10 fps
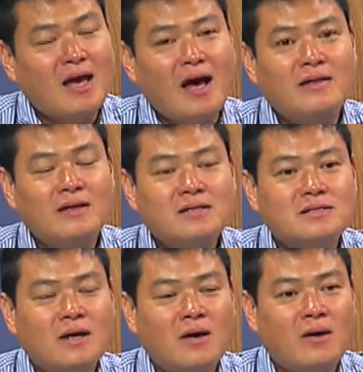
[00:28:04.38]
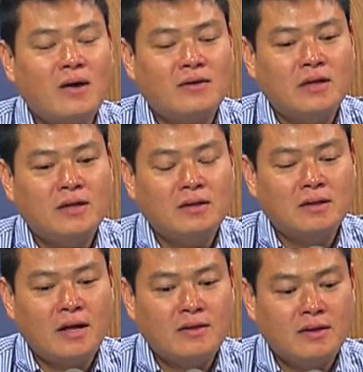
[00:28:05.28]
I think so.
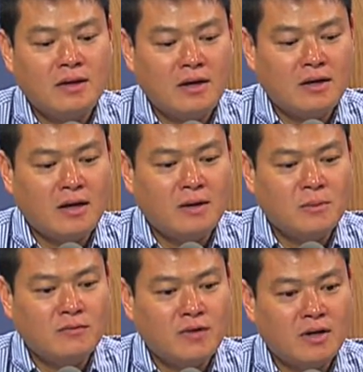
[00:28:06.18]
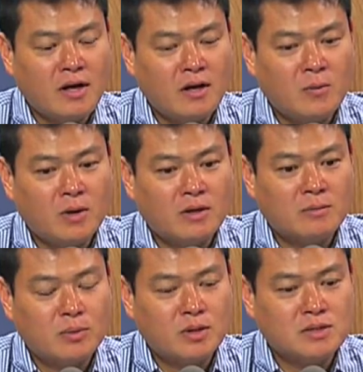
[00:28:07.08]
I'm a very
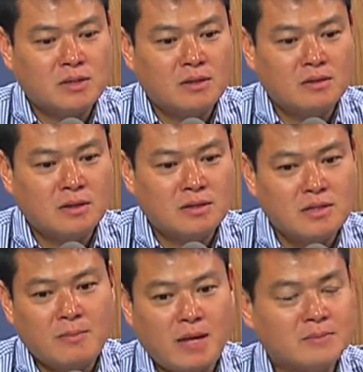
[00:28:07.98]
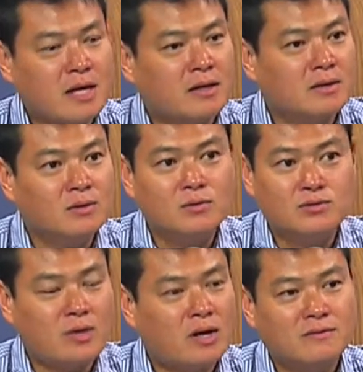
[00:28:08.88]
hardworking person. Sometimes I can lose
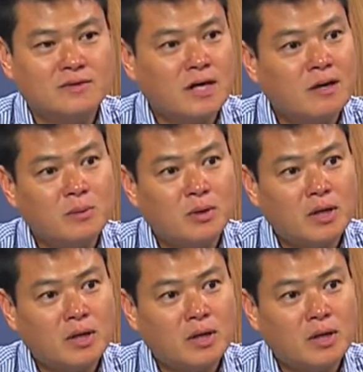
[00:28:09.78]
track of time when I'm